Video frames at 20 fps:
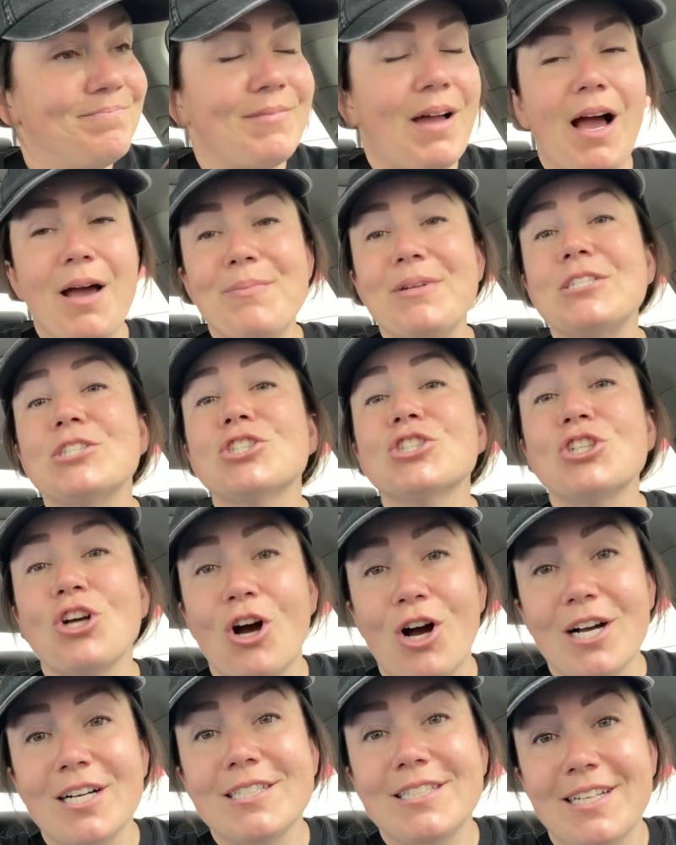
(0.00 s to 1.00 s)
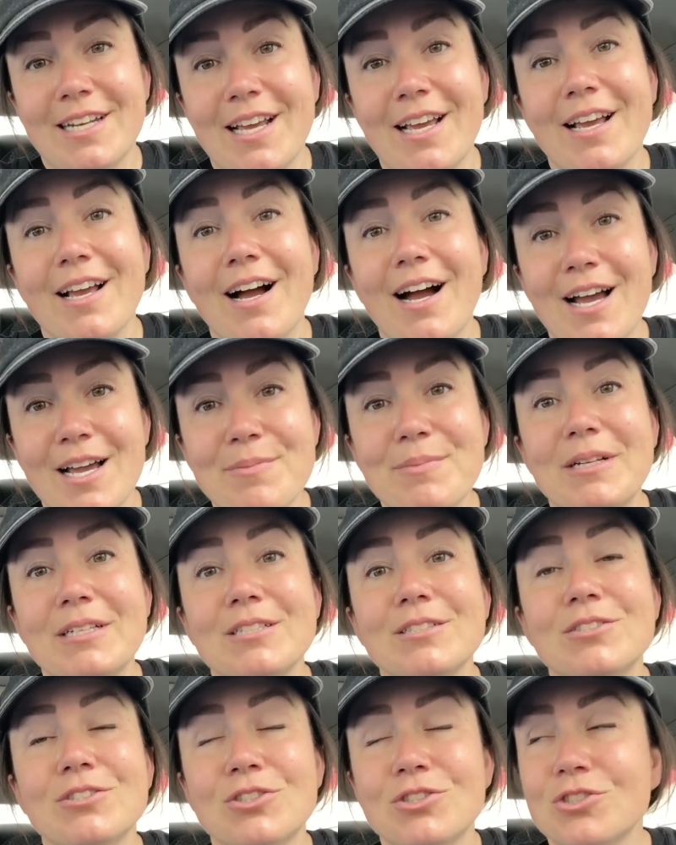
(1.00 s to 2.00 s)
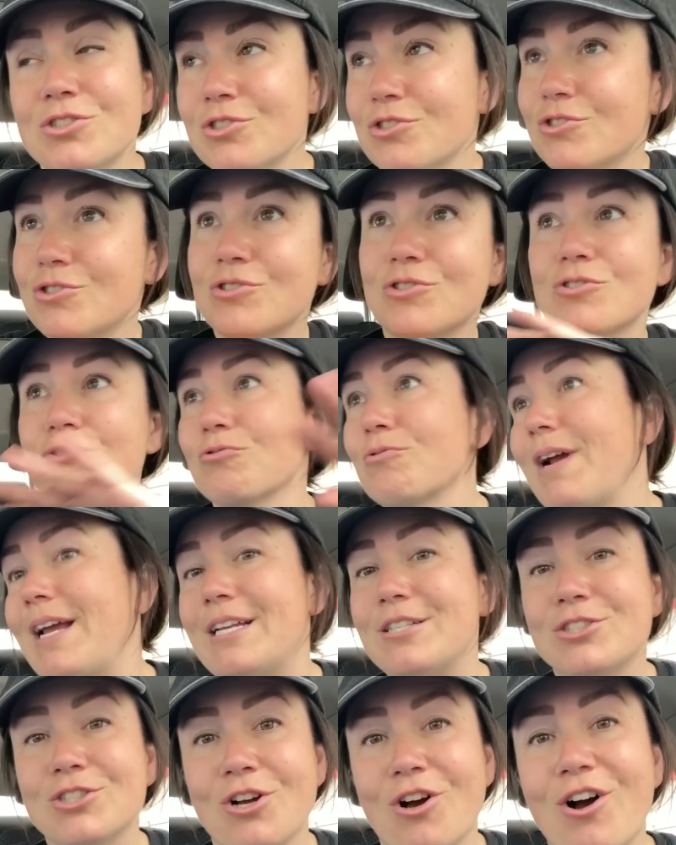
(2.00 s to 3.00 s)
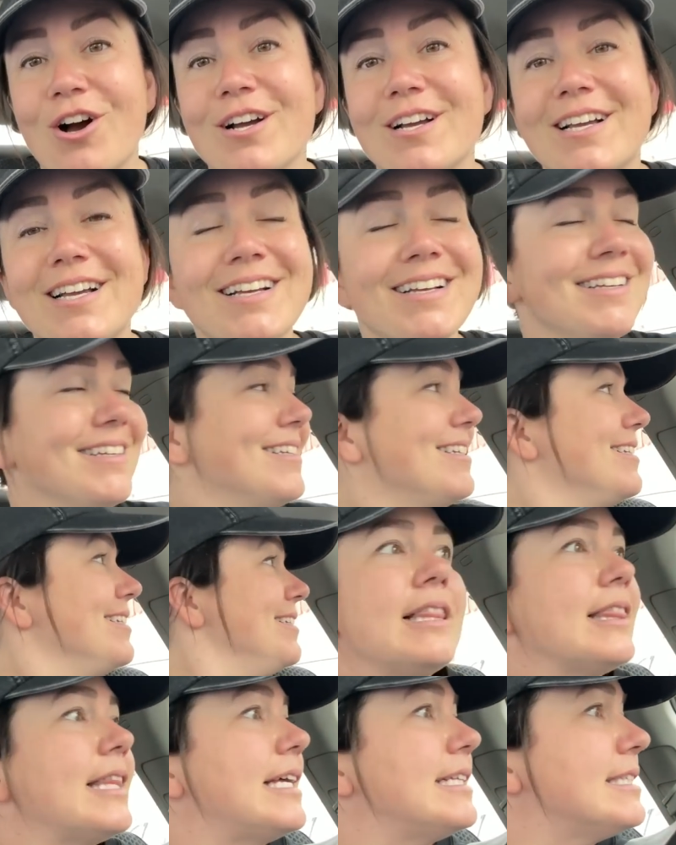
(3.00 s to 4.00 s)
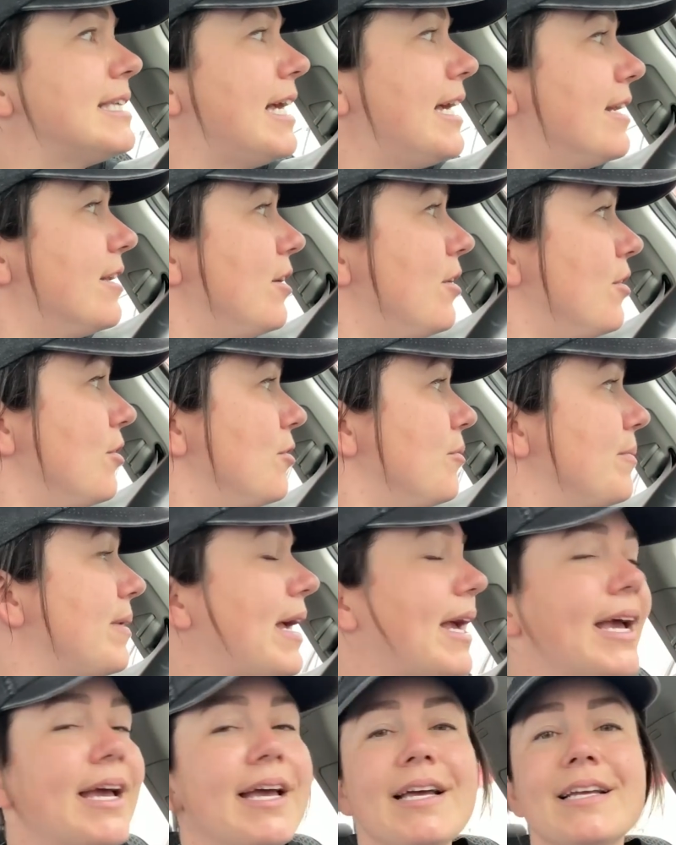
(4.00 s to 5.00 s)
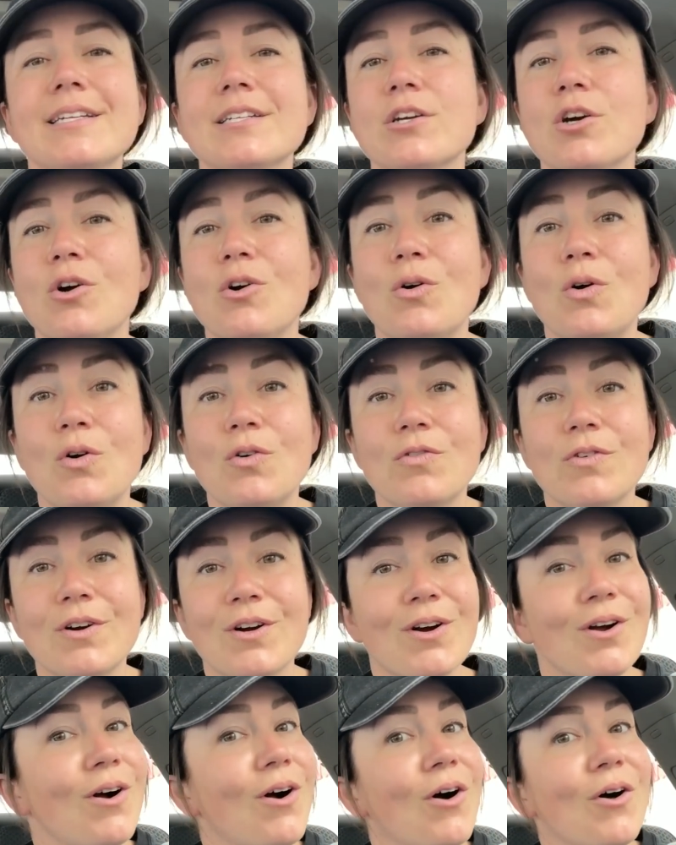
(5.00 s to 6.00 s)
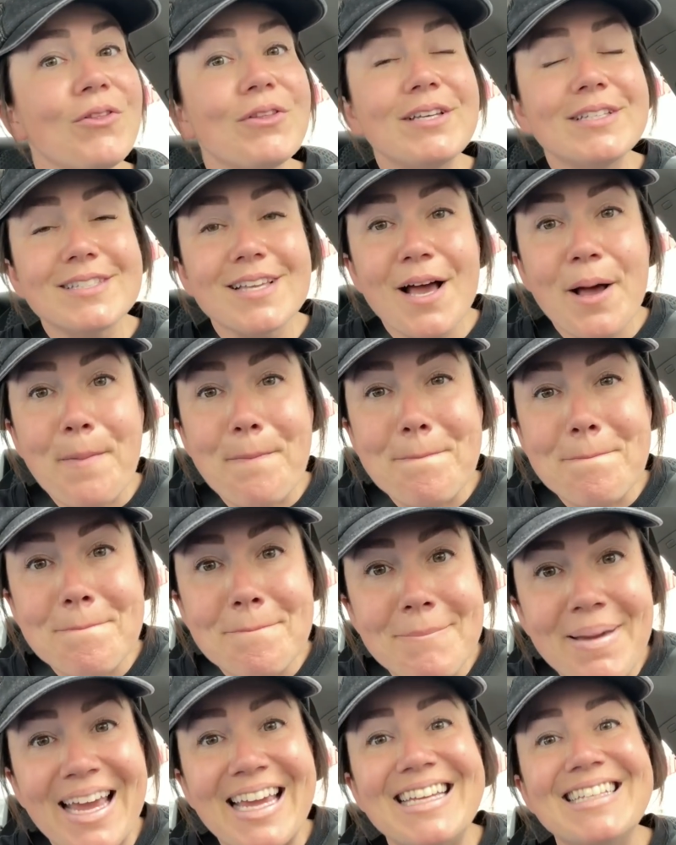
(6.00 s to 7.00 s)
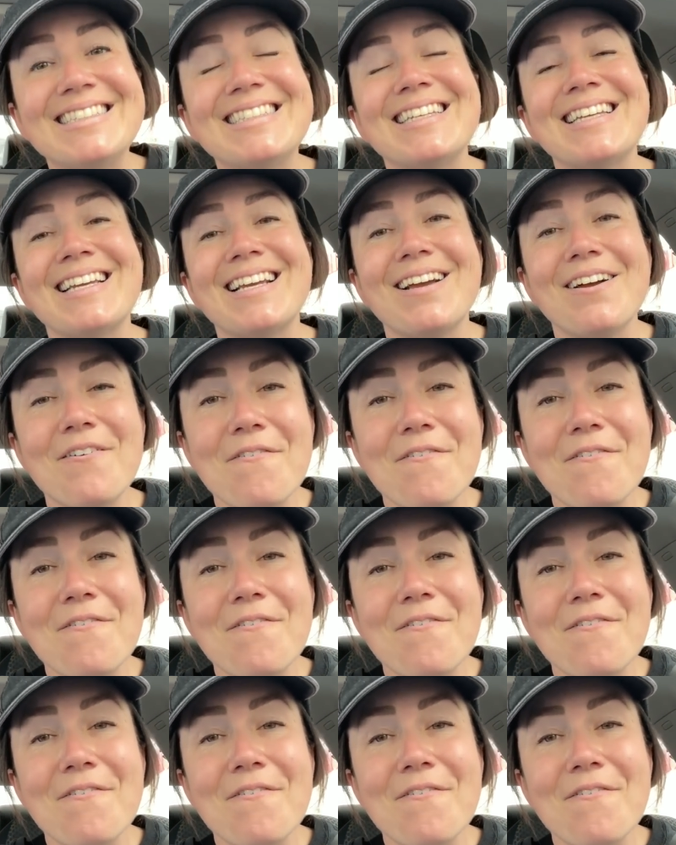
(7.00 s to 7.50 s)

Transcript: I'm in shock today. I am in straight shock. Let's head home and go over all these amazing